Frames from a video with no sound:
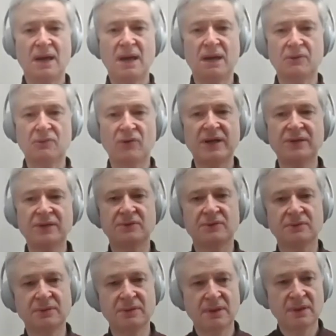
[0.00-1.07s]
a
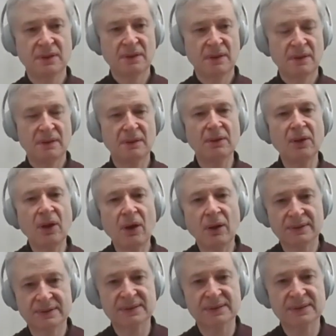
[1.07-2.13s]
greater
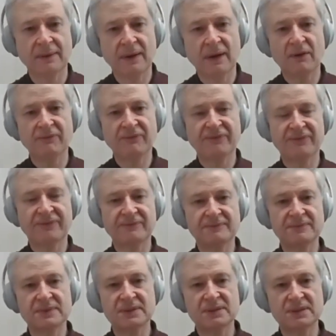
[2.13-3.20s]
loss of
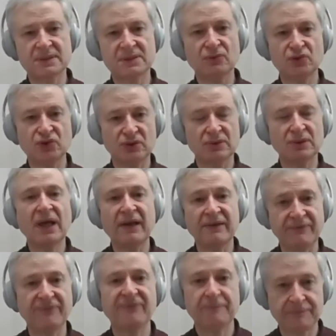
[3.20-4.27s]
social
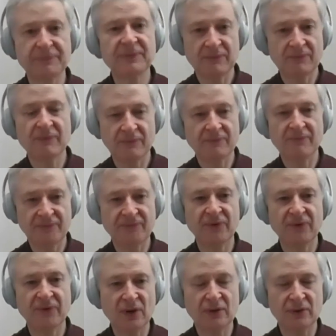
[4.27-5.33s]
life for
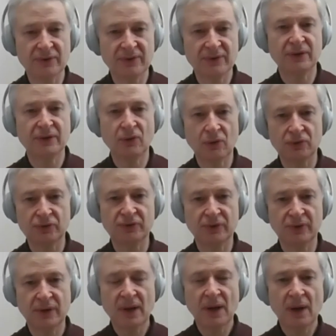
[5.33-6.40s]
younger than
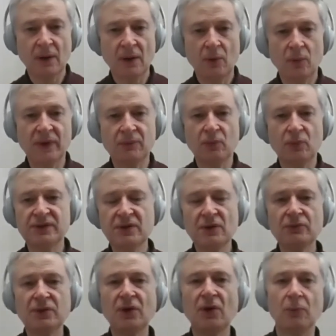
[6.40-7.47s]
older. We, we
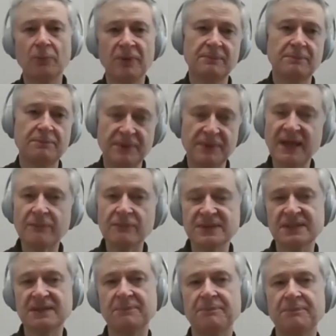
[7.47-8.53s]
don't know, but, but that
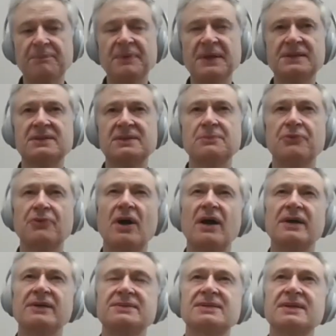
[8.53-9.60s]
was the big
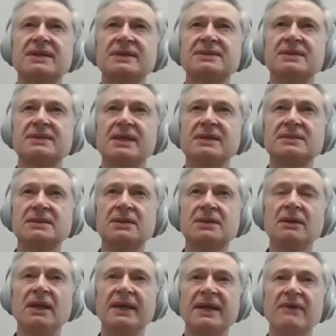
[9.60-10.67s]
surprise. It's, it's
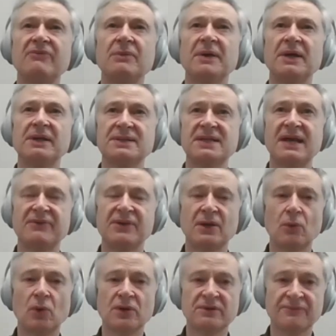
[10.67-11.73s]
not like everybody's having a
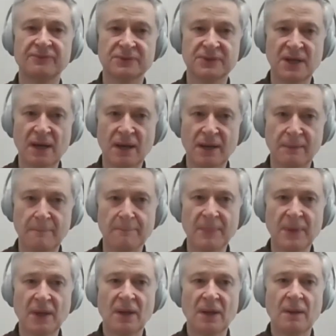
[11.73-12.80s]
wonderful time,
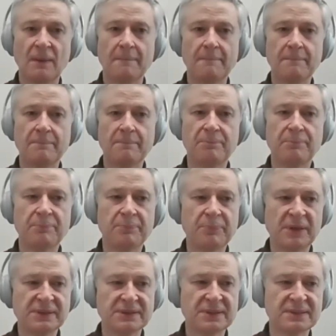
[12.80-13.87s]

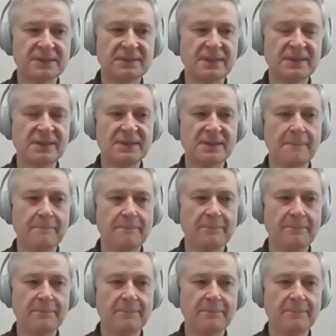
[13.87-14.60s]
but the,